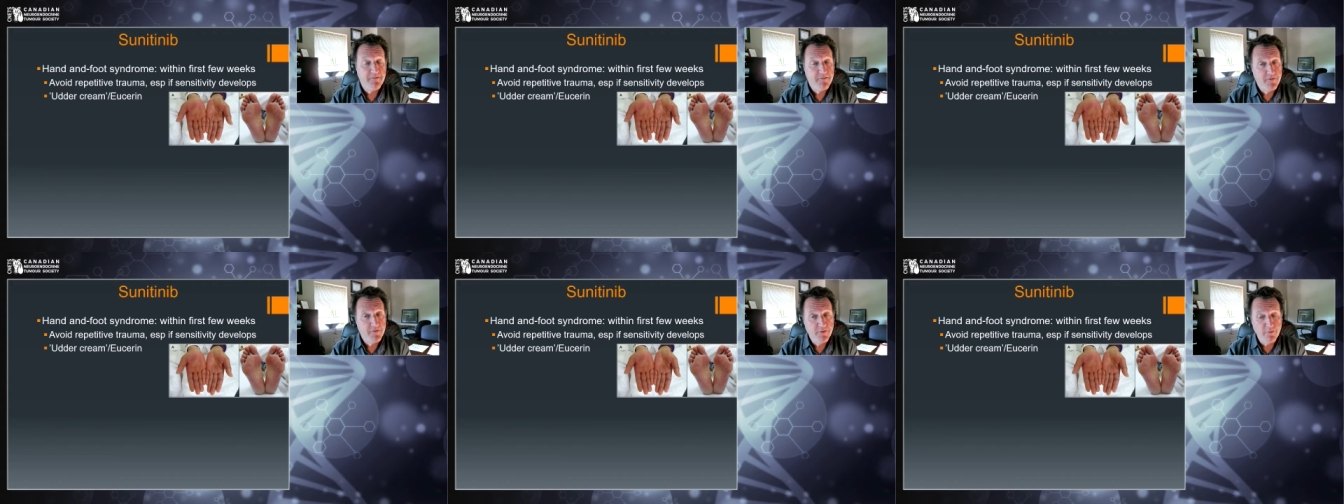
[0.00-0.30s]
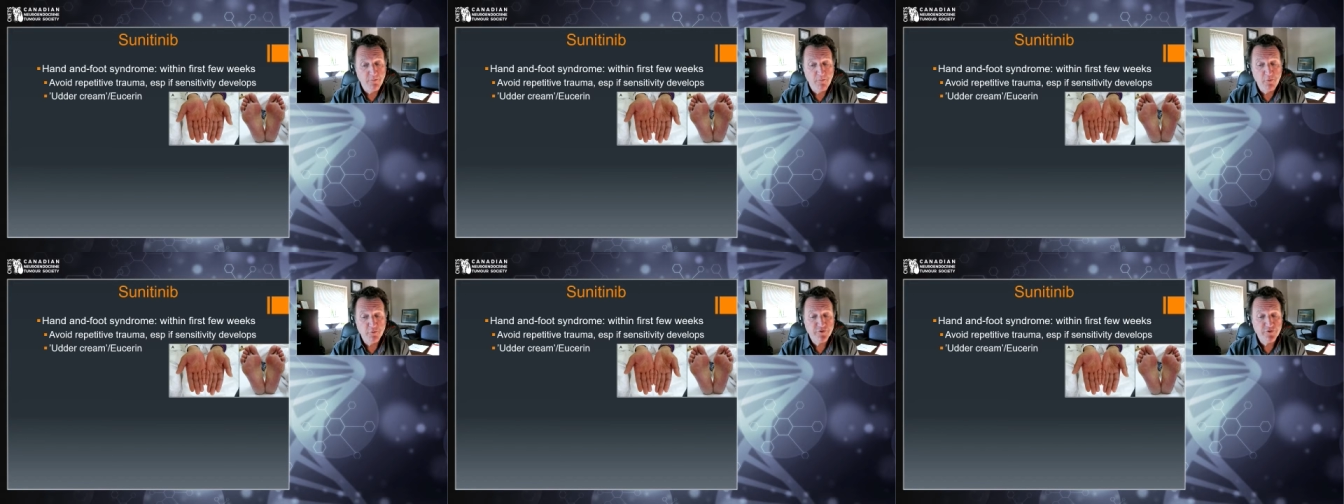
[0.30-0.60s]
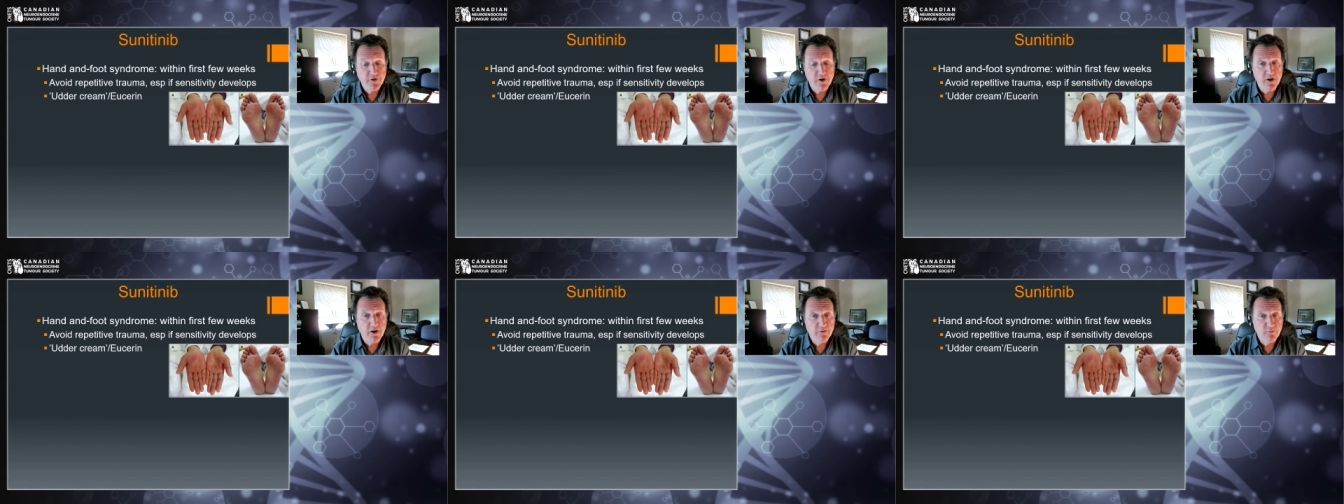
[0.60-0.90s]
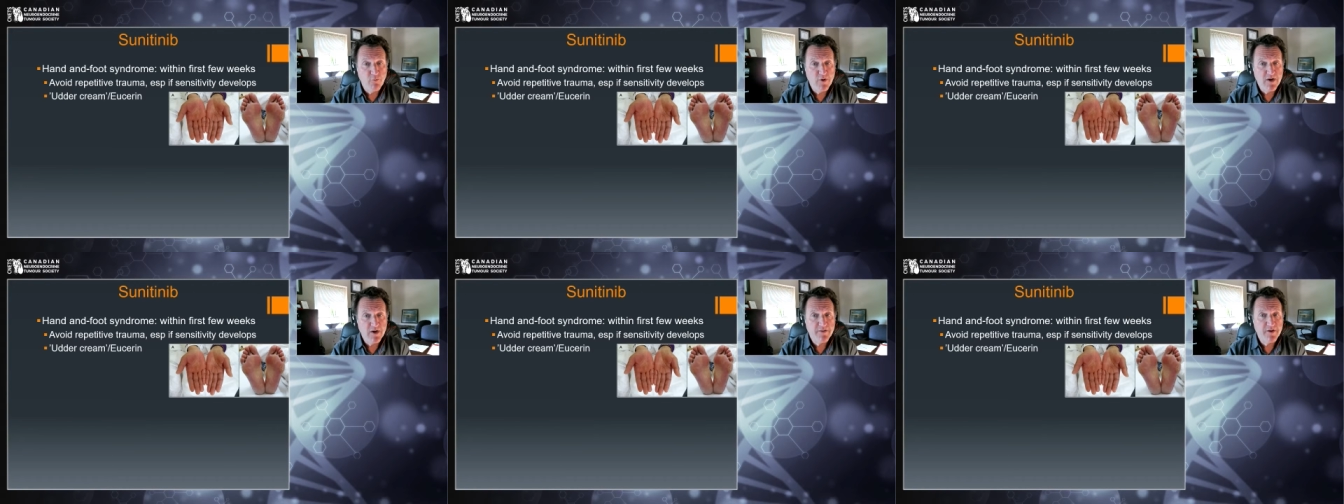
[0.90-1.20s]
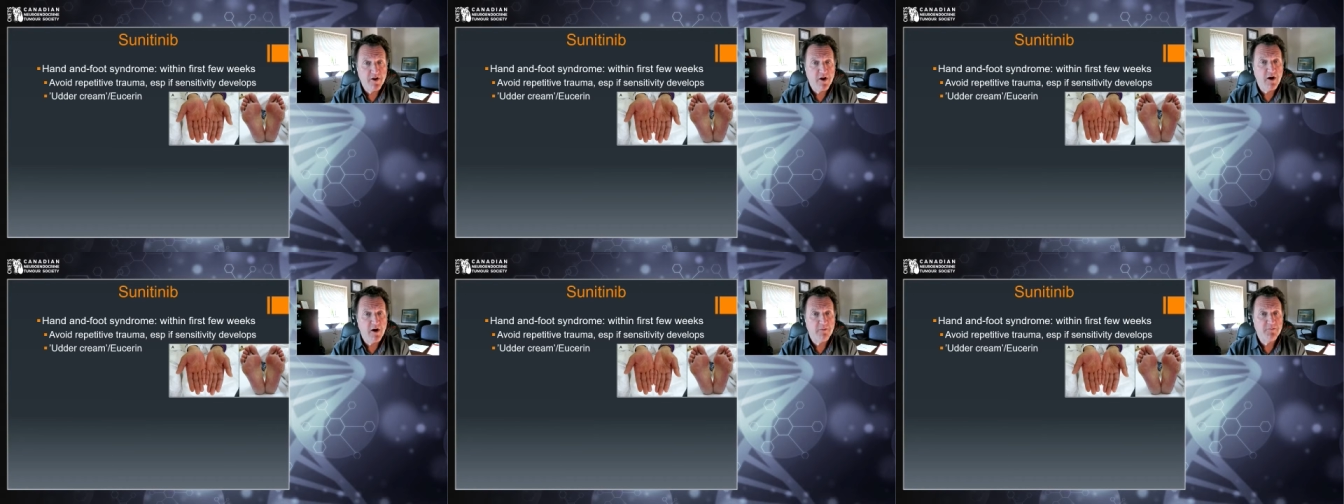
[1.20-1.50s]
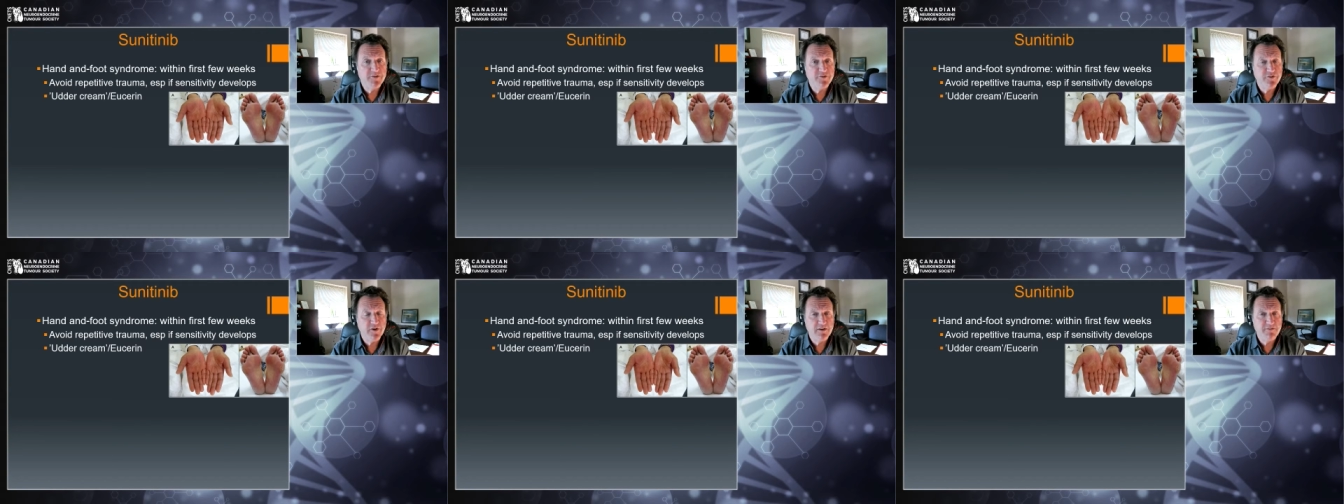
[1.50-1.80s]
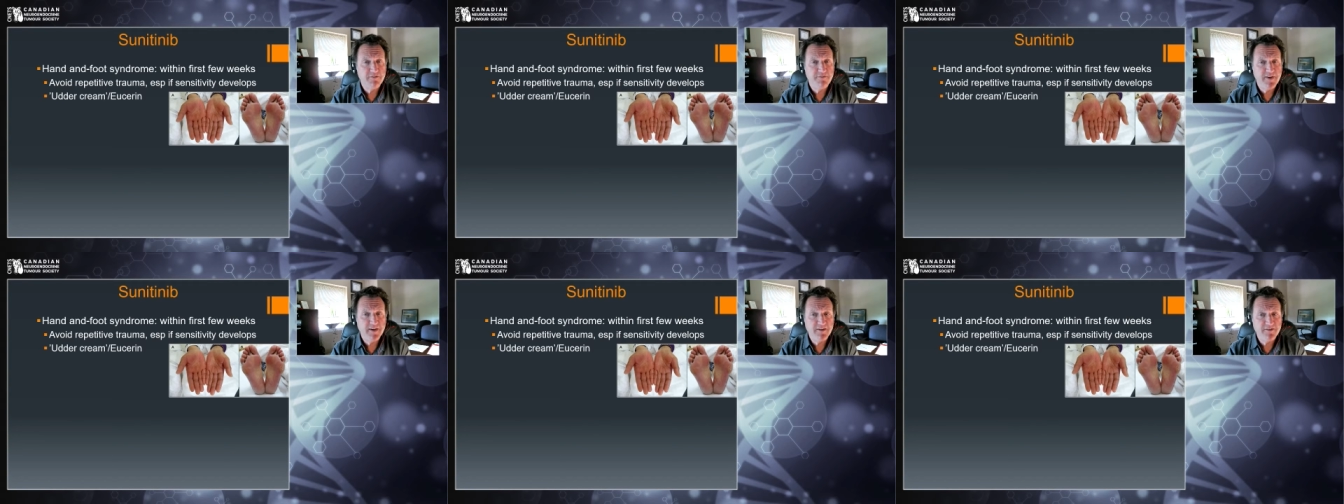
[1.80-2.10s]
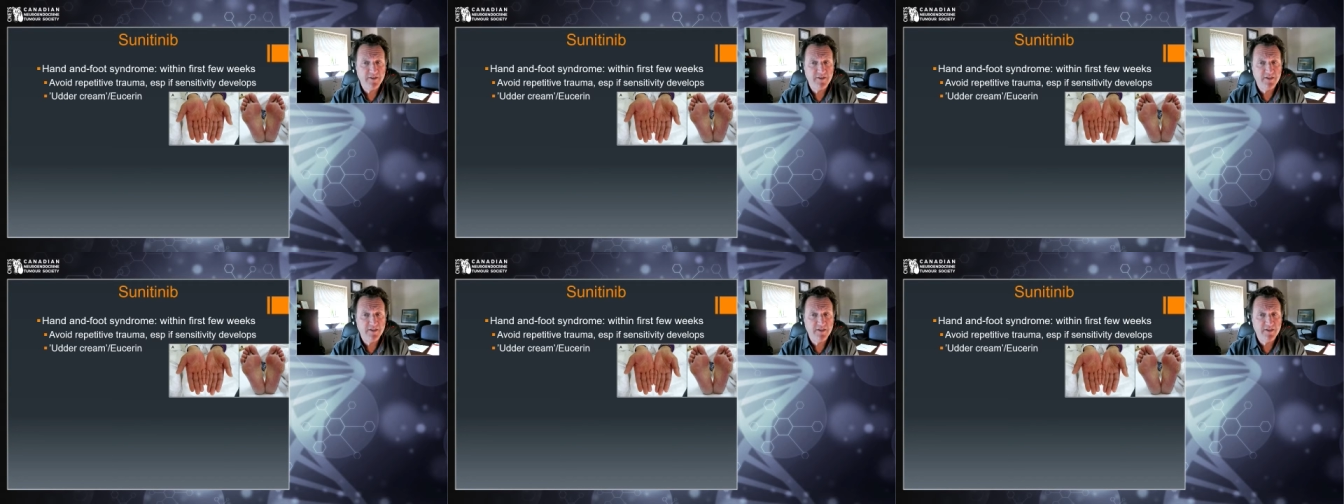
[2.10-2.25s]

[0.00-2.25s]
the most co- one of the common side effects